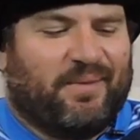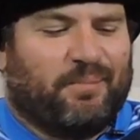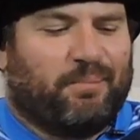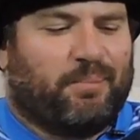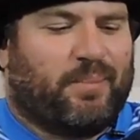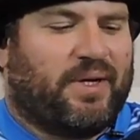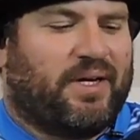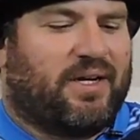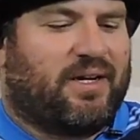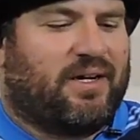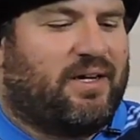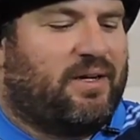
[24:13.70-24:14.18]

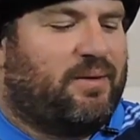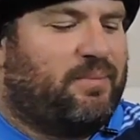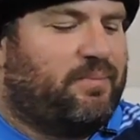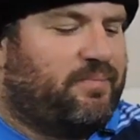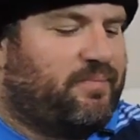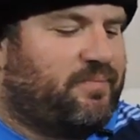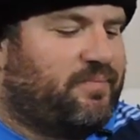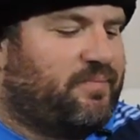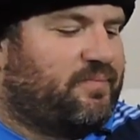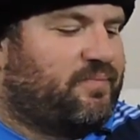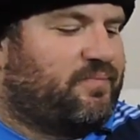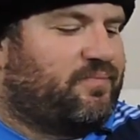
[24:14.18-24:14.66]
But
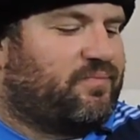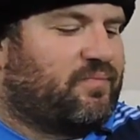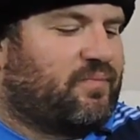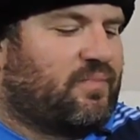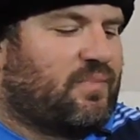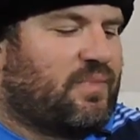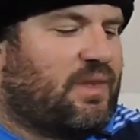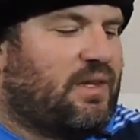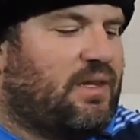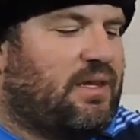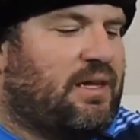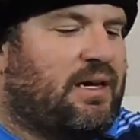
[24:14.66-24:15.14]

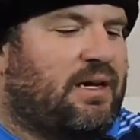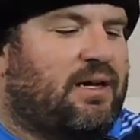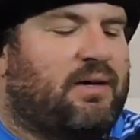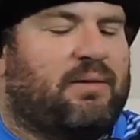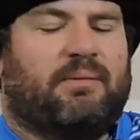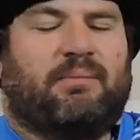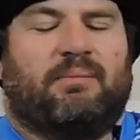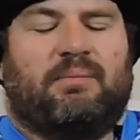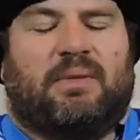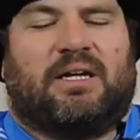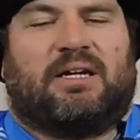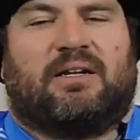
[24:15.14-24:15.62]

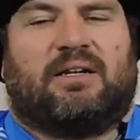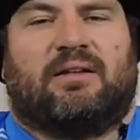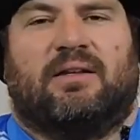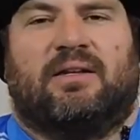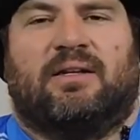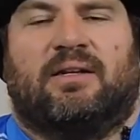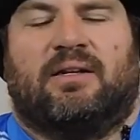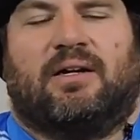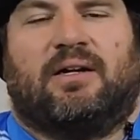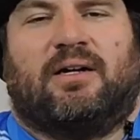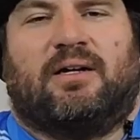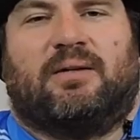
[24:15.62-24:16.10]
yeah,
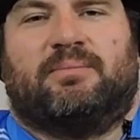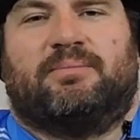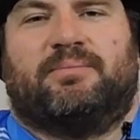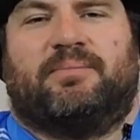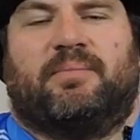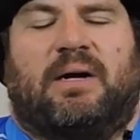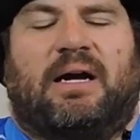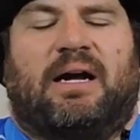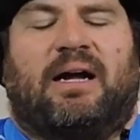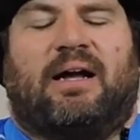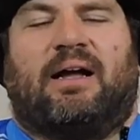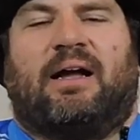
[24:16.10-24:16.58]
Miklin.
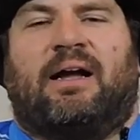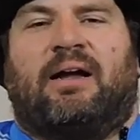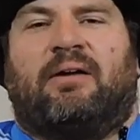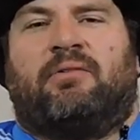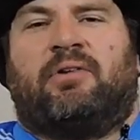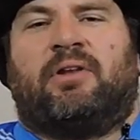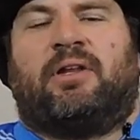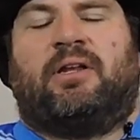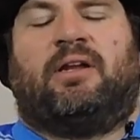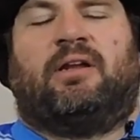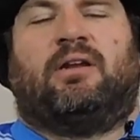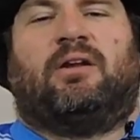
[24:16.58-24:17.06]
I
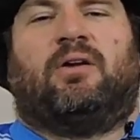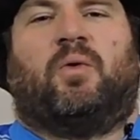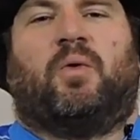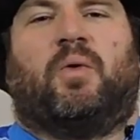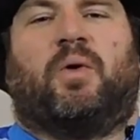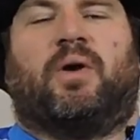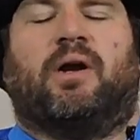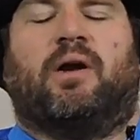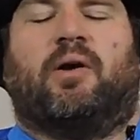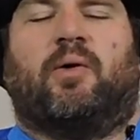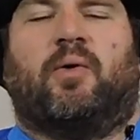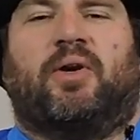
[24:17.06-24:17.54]
really didn't know
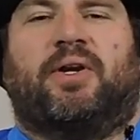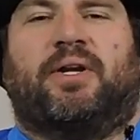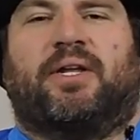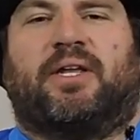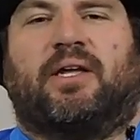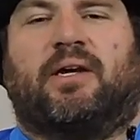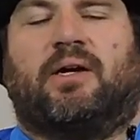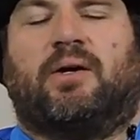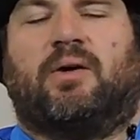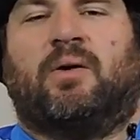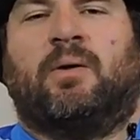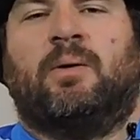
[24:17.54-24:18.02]
where I wanted to
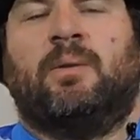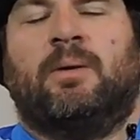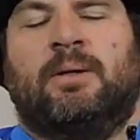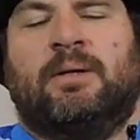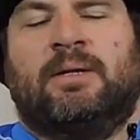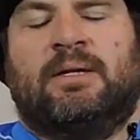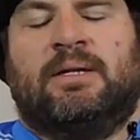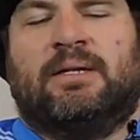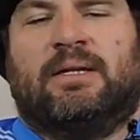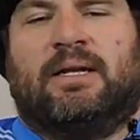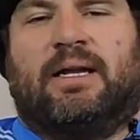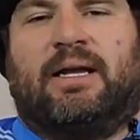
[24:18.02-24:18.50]
go,
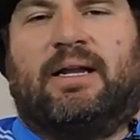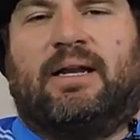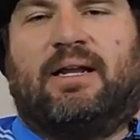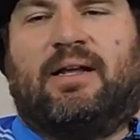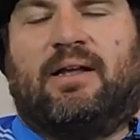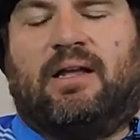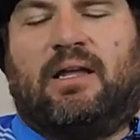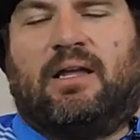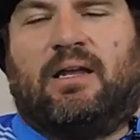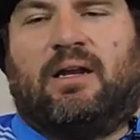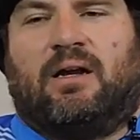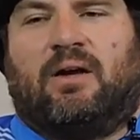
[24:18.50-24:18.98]
and
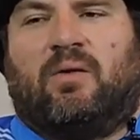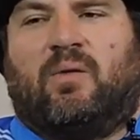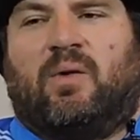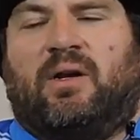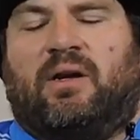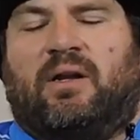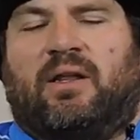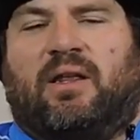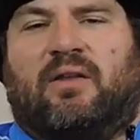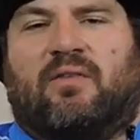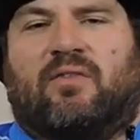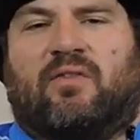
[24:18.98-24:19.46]
I
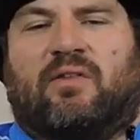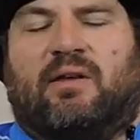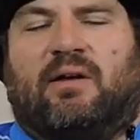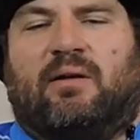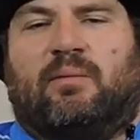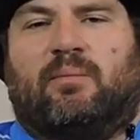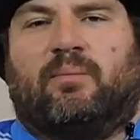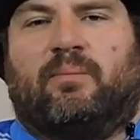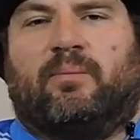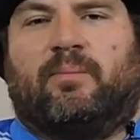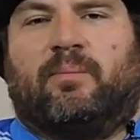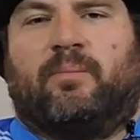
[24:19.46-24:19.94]
wanted to get
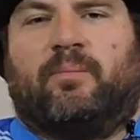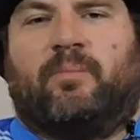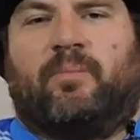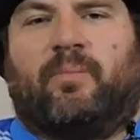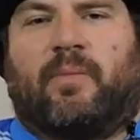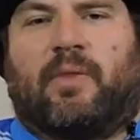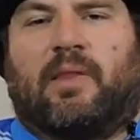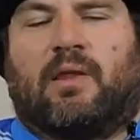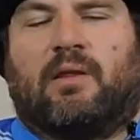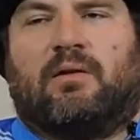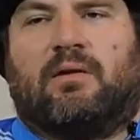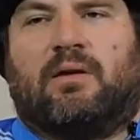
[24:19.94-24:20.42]
something
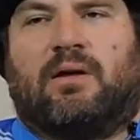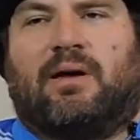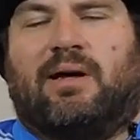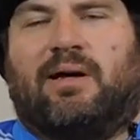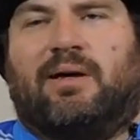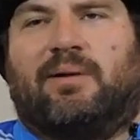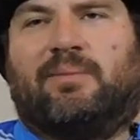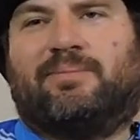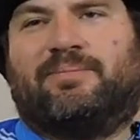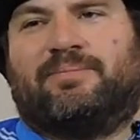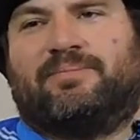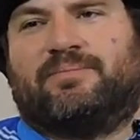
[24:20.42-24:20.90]

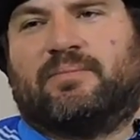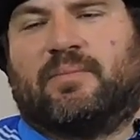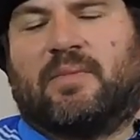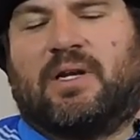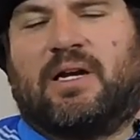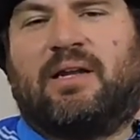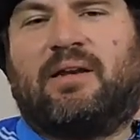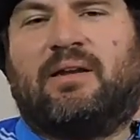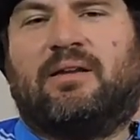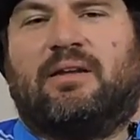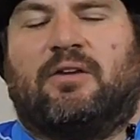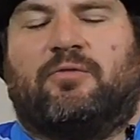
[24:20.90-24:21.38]

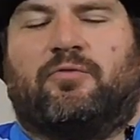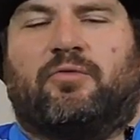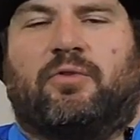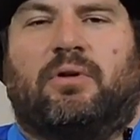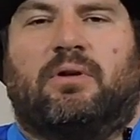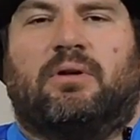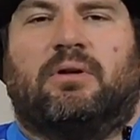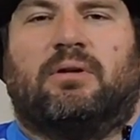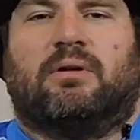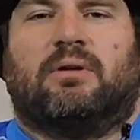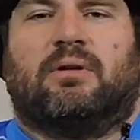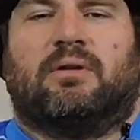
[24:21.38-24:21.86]
kind of
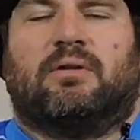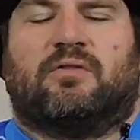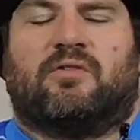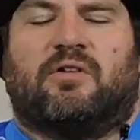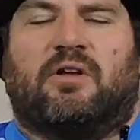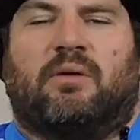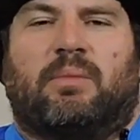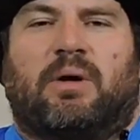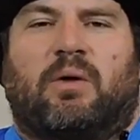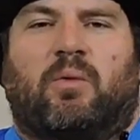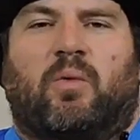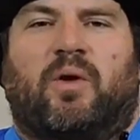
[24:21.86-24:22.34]
different,
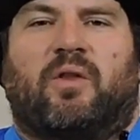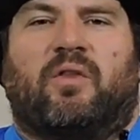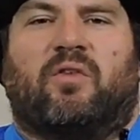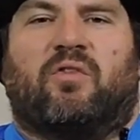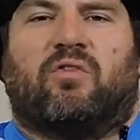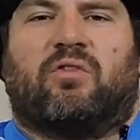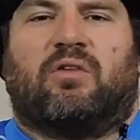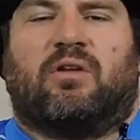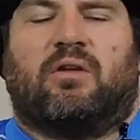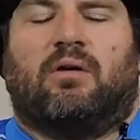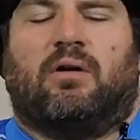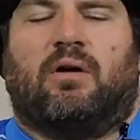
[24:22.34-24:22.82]
something I wouldn't
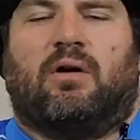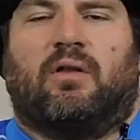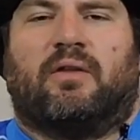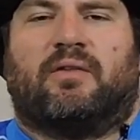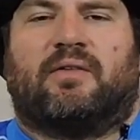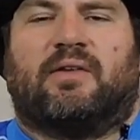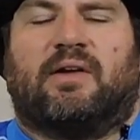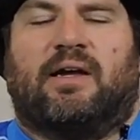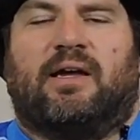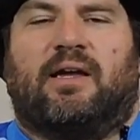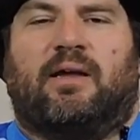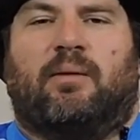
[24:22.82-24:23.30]
see all the
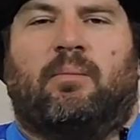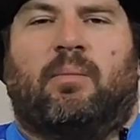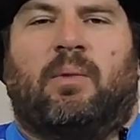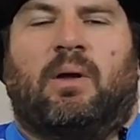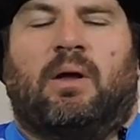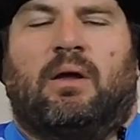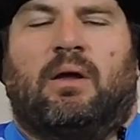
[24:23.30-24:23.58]
time.